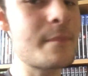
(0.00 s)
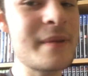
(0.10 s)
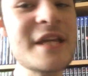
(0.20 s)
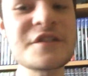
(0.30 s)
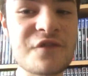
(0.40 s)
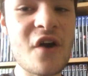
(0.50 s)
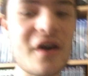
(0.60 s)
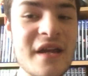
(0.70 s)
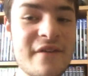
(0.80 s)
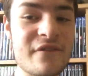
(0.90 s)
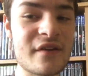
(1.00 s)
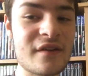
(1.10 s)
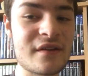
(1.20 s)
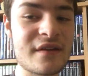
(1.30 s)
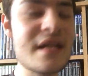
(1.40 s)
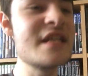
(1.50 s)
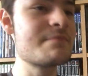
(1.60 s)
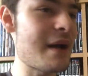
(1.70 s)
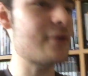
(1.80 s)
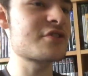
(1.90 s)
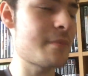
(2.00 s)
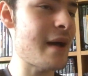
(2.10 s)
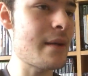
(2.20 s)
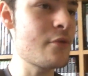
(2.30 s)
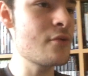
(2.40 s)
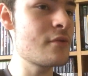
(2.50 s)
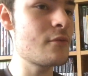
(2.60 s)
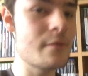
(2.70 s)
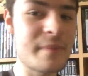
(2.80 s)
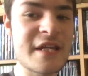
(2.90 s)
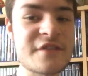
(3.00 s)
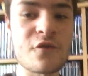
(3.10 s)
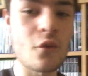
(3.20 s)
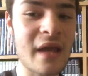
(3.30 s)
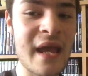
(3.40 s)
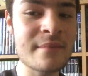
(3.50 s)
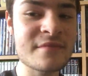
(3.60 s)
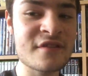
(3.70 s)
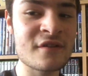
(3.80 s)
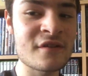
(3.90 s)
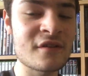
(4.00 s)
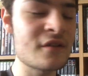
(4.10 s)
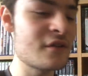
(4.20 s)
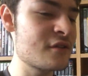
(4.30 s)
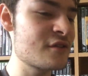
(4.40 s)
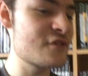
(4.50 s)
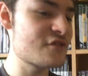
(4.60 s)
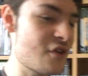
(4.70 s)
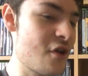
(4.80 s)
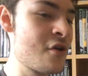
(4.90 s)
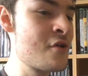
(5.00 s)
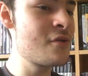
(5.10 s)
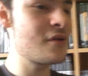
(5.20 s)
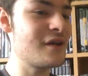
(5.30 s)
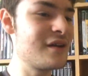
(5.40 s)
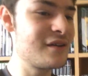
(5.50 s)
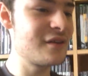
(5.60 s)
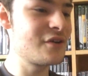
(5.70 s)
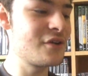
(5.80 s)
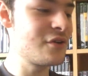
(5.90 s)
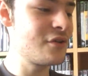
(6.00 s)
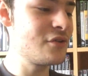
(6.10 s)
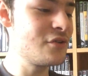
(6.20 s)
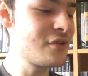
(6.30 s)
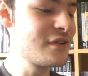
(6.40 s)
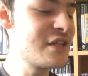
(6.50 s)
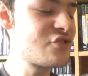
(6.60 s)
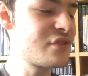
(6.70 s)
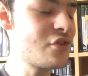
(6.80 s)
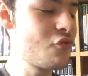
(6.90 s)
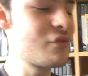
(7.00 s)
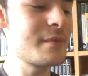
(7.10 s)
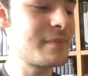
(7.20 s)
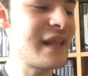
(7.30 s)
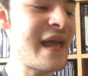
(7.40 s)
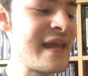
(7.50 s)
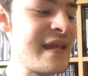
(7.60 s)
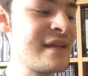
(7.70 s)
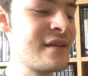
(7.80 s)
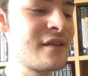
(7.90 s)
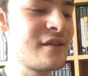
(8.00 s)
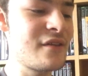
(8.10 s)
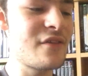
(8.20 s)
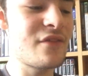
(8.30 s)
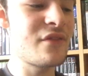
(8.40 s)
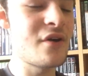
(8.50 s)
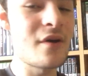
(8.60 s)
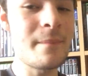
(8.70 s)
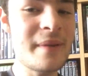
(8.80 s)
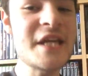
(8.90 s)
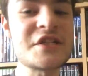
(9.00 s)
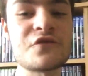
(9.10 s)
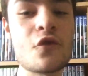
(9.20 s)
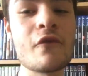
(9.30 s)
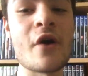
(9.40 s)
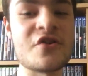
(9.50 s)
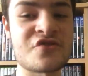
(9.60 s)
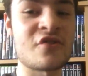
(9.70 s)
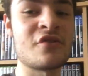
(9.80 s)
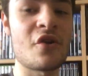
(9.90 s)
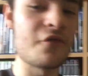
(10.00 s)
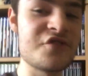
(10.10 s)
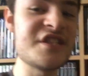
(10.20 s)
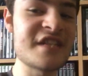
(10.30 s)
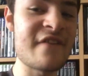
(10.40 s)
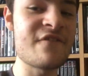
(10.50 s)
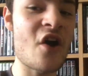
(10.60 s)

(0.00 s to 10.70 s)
the PS5 is backwards compatible with PS4 games, so you could literally already play the PS4 version of GTA